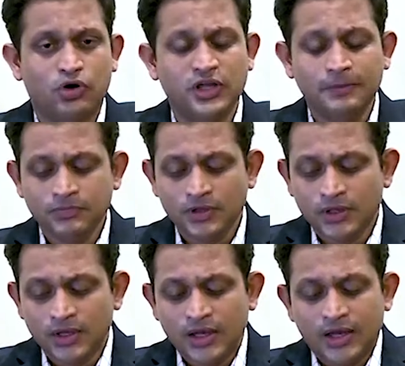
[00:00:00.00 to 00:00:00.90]
body.
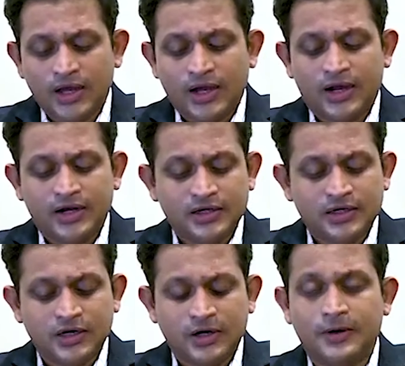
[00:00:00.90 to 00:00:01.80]

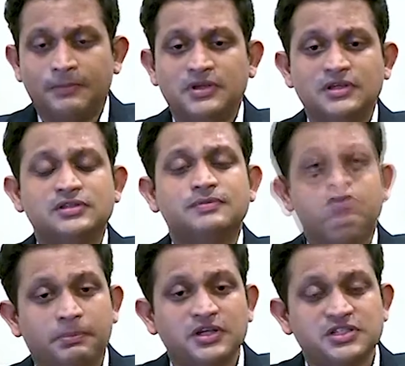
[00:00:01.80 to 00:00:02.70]
And yes,
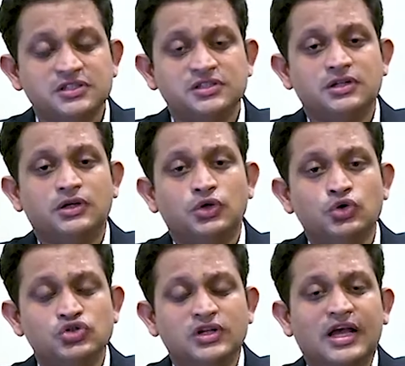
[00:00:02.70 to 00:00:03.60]
the patients
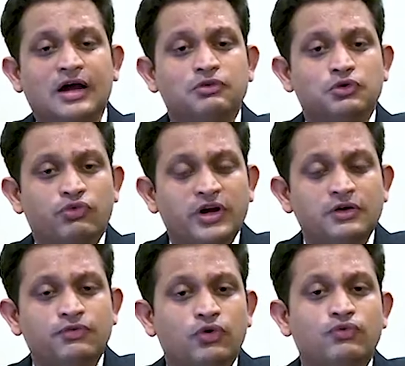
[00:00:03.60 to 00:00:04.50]
usually have to
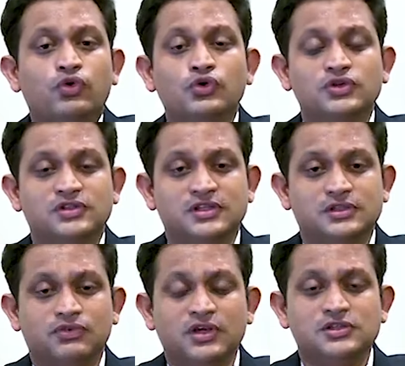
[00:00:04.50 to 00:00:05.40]
wait for 4 to
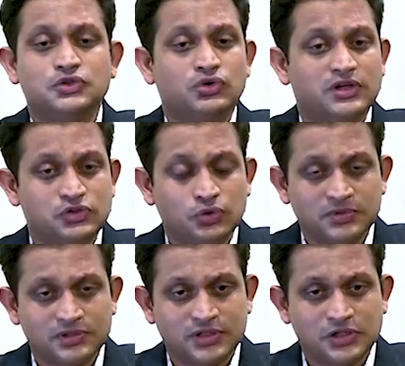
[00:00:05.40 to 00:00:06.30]
6 weeks to
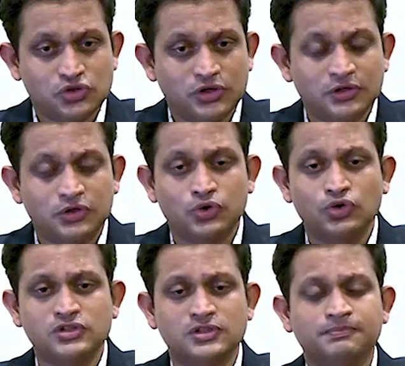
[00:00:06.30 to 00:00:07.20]
resume the sexual
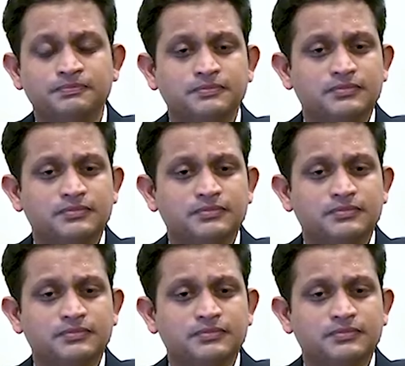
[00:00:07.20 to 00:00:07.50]
intercourse.